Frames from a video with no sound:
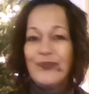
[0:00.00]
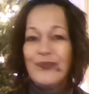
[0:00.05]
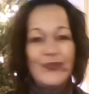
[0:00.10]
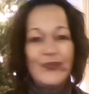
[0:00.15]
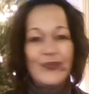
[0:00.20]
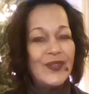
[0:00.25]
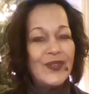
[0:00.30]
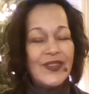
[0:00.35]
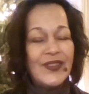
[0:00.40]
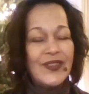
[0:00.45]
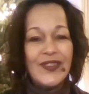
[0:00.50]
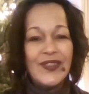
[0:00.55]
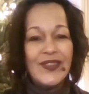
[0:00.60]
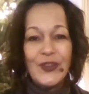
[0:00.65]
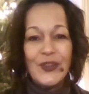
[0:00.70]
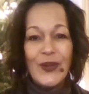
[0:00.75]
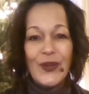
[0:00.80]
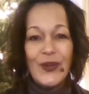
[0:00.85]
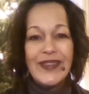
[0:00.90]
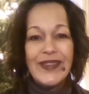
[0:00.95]
this is a
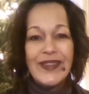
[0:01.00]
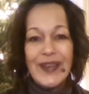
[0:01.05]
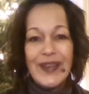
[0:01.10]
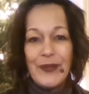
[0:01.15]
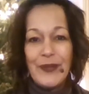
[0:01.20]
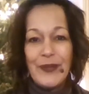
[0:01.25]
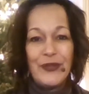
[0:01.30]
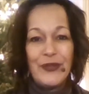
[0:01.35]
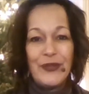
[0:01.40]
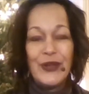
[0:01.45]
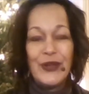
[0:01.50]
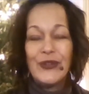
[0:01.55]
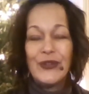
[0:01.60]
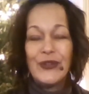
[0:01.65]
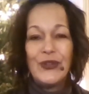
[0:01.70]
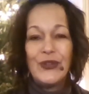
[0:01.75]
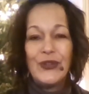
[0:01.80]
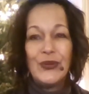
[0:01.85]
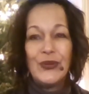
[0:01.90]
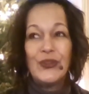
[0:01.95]
great time of year
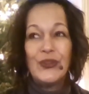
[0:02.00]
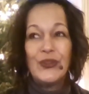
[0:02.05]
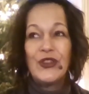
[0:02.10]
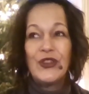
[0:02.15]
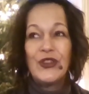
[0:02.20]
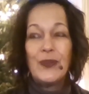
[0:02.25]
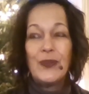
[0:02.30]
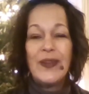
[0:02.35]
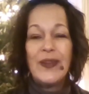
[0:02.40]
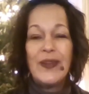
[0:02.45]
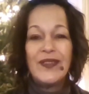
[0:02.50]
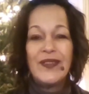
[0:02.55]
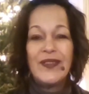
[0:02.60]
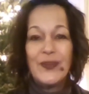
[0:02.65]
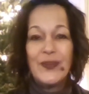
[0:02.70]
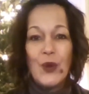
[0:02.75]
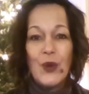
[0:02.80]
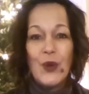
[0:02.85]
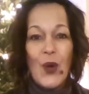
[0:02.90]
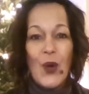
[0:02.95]
to just spend some
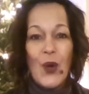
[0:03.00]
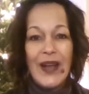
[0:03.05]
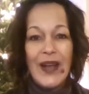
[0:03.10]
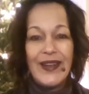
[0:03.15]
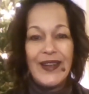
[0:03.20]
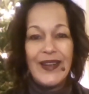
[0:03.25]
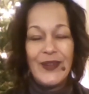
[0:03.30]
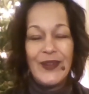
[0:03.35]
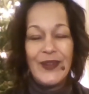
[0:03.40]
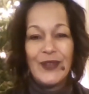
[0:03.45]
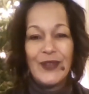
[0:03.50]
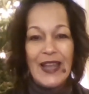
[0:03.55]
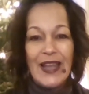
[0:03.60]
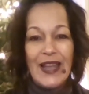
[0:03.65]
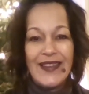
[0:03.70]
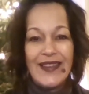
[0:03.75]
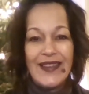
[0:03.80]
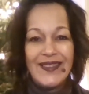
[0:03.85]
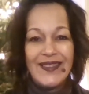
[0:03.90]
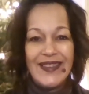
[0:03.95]
quiet and
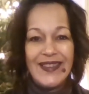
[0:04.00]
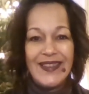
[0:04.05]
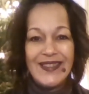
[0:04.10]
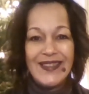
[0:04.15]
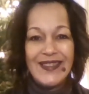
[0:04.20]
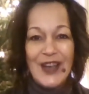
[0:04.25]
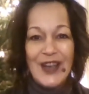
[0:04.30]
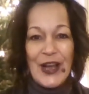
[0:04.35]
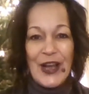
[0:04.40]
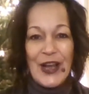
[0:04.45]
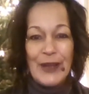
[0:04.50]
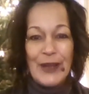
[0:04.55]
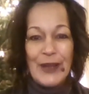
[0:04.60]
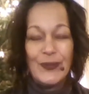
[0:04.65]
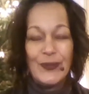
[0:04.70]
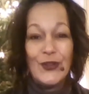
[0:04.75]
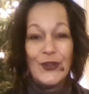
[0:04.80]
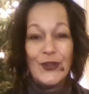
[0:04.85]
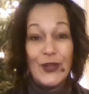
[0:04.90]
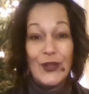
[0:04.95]
relaxing time
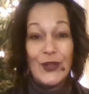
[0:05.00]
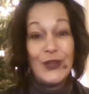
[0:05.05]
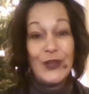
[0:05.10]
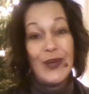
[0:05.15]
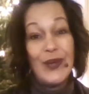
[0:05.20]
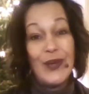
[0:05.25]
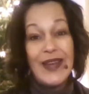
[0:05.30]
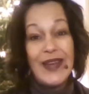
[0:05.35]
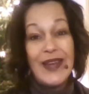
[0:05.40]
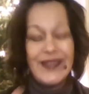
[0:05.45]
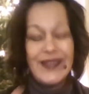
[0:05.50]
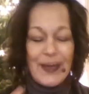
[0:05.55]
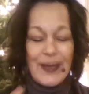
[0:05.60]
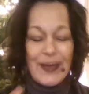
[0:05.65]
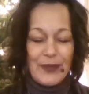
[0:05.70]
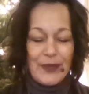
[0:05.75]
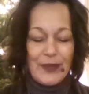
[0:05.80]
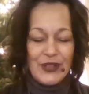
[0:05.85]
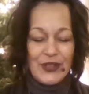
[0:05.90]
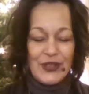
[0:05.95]
so that you can tap
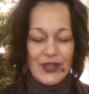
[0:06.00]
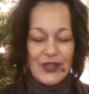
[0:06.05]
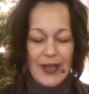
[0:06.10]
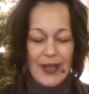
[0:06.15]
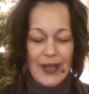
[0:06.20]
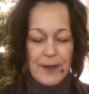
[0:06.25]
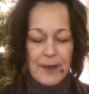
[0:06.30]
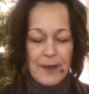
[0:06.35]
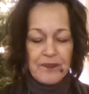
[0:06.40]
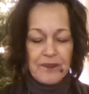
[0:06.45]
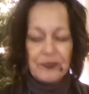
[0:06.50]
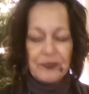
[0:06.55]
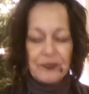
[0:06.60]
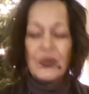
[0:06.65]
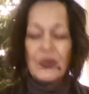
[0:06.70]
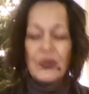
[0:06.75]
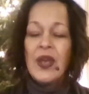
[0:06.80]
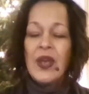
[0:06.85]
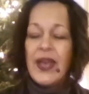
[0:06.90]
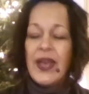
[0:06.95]
into that.
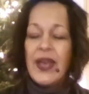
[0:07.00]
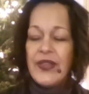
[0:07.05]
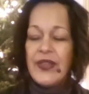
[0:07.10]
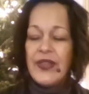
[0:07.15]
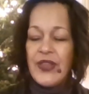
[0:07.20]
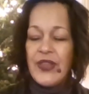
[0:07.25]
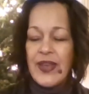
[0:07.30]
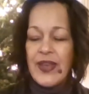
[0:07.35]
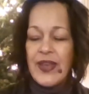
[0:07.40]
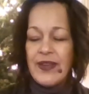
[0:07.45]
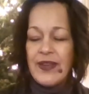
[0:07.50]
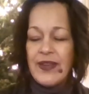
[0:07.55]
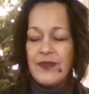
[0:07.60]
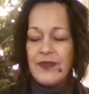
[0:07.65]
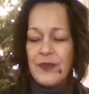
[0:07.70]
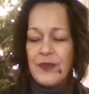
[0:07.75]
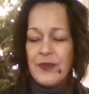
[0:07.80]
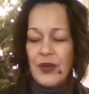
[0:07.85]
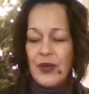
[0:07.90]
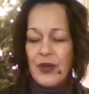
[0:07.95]
And then
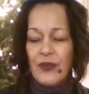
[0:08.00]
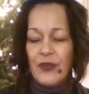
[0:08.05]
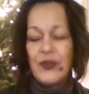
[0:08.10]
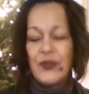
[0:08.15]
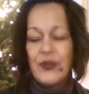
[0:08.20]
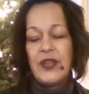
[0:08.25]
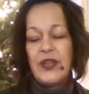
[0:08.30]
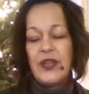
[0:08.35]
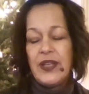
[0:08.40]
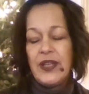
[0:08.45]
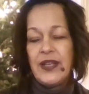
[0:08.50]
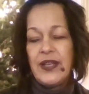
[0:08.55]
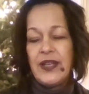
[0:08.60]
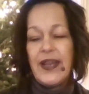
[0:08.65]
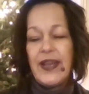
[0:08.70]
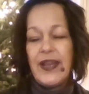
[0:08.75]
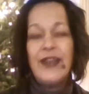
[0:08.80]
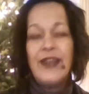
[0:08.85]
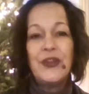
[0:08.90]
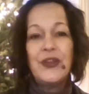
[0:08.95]
for the
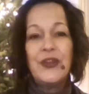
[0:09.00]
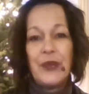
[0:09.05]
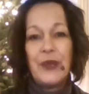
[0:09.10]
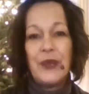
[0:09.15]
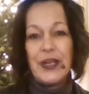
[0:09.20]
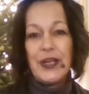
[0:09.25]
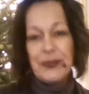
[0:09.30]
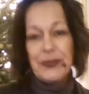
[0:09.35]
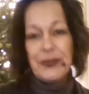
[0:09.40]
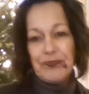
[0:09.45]
end of the week,